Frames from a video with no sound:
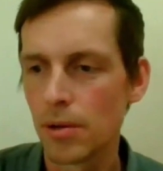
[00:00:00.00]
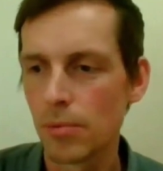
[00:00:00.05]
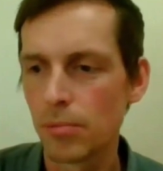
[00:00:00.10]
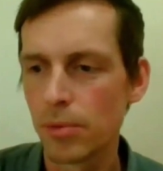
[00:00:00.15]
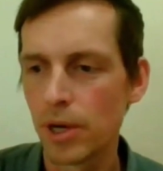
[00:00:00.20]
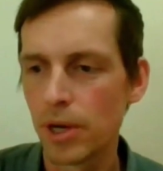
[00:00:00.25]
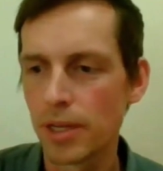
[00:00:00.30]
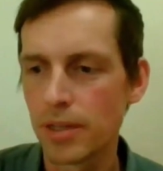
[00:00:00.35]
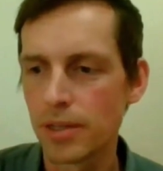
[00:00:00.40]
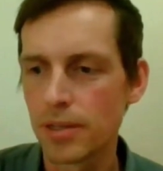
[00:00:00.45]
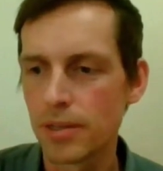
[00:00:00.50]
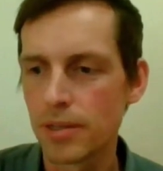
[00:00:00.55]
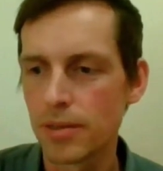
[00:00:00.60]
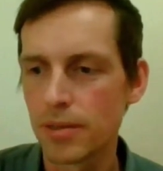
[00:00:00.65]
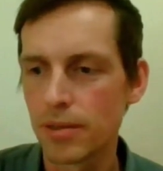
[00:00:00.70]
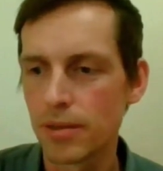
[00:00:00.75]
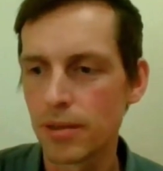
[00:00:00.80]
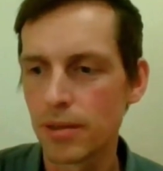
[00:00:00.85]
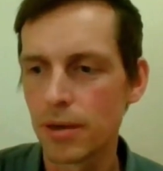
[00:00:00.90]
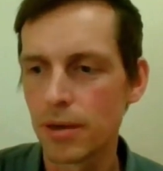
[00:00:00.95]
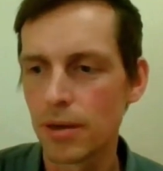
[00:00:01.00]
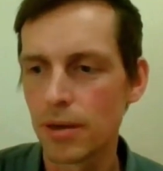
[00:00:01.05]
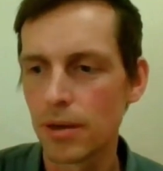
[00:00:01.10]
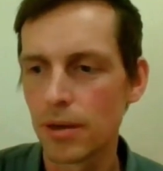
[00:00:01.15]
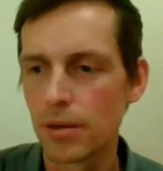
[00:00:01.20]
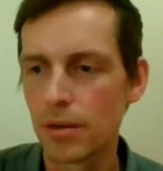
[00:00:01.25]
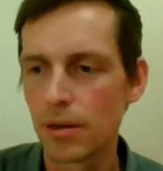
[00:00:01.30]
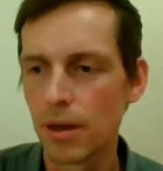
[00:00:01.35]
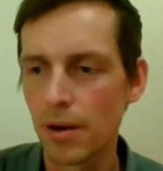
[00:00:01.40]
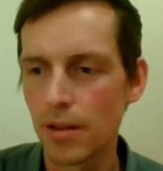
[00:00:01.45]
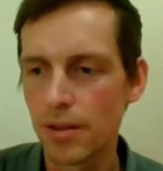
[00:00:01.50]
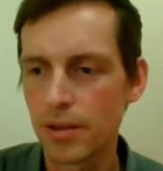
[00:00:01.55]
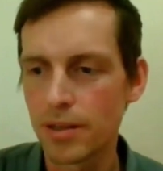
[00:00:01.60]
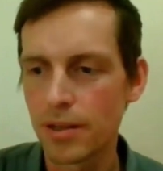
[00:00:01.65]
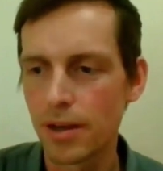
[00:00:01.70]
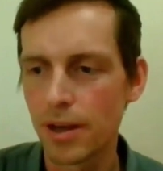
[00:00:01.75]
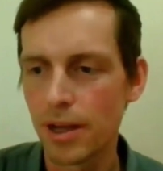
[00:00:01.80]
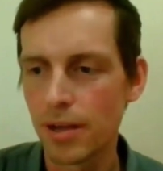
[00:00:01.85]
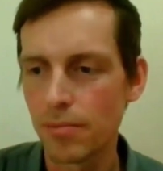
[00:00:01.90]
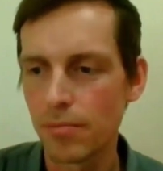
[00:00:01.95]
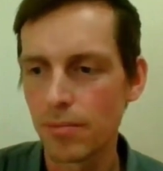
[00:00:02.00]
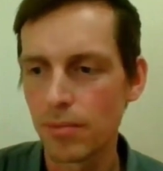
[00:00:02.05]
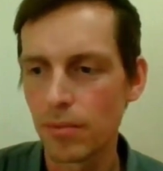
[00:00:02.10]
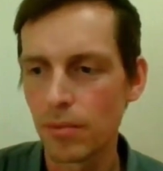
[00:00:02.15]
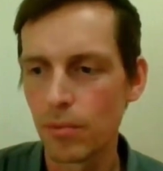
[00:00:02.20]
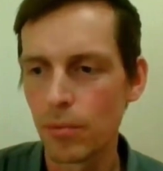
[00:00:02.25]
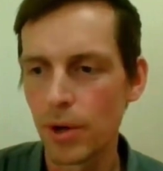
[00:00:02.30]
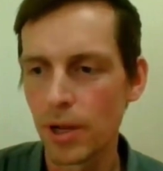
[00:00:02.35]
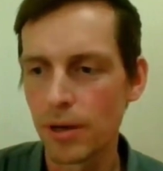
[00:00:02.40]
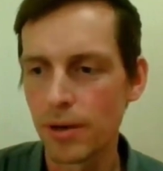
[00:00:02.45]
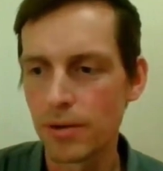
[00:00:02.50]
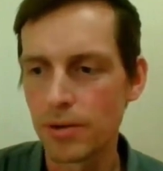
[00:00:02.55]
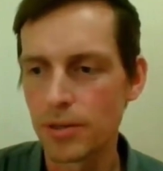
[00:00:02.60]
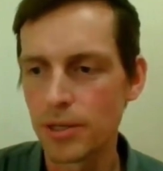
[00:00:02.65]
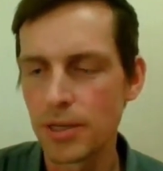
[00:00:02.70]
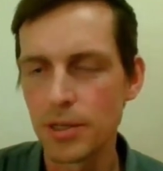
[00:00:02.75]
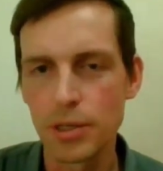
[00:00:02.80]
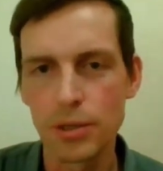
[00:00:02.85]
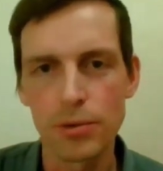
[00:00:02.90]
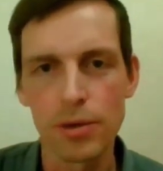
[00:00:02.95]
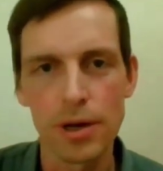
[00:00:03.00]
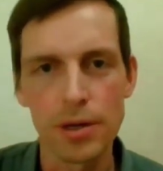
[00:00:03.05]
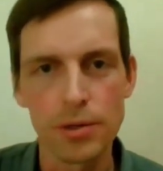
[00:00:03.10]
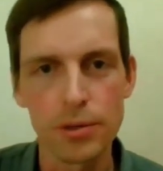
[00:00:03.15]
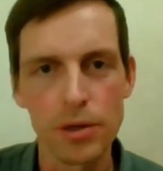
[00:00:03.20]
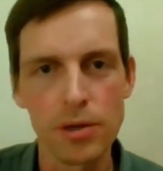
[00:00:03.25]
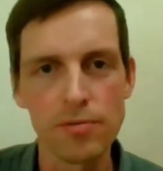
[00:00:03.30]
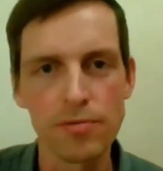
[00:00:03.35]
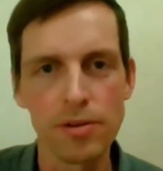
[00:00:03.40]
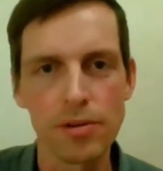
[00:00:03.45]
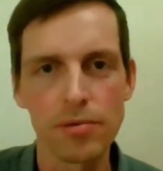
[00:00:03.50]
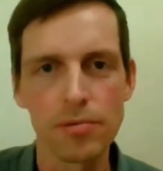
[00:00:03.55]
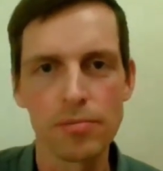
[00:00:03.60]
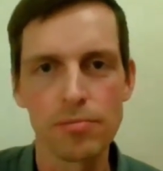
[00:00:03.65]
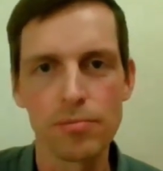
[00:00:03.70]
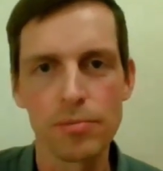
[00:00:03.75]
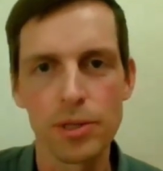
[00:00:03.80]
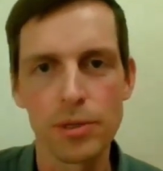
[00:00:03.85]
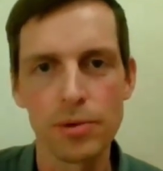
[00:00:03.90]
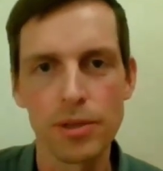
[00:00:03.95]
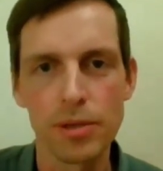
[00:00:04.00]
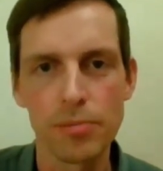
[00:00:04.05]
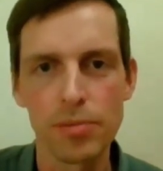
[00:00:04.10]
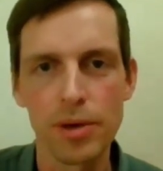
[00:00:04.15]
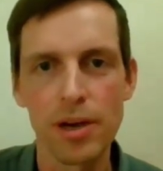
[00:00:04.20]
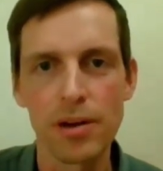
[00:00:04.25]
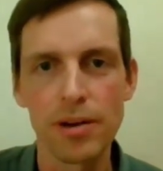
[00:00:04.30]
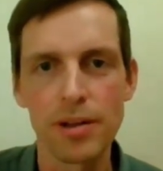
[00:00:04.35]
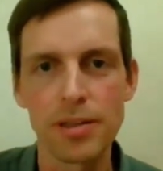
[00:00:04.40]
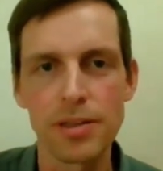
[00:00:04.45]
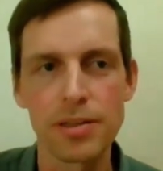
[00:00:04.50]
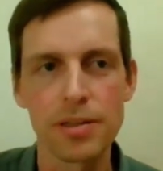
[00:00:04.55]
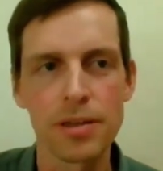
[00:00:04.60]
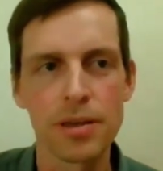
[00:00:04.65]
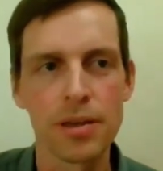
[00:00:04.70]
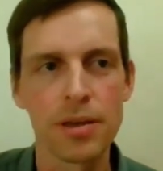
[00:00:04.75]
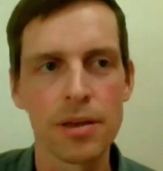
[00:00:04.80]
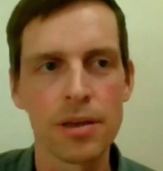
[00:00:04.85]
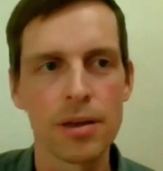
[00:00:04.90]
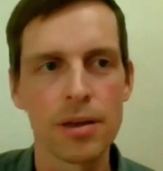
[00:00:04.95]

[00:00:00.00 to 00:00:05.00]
But a lot of the time, when genes cross over between the parents,